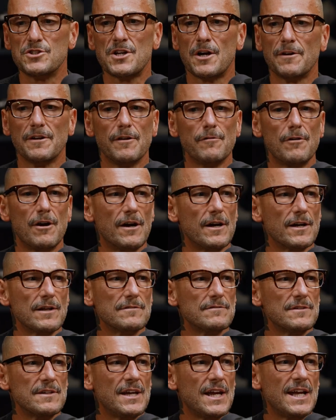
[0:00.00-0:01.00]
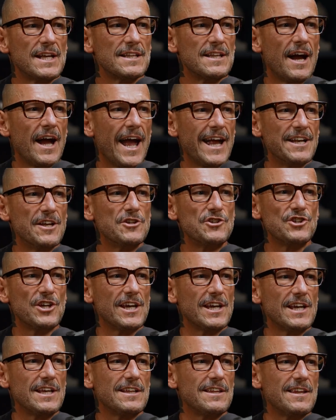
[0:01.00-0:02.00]
totally right. That
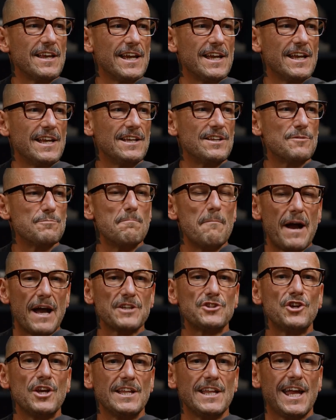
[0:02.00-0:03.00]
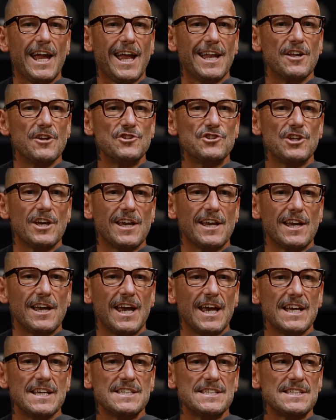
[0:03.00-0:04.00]
energy, the matching the
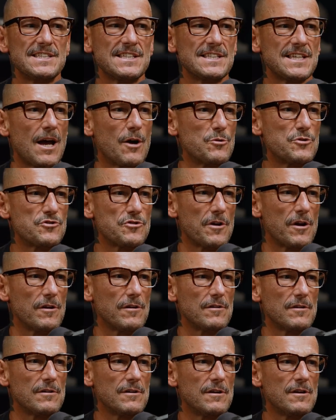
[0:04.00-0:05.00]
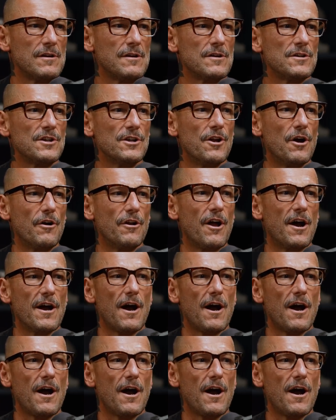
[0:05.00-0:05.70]
energy is so true. And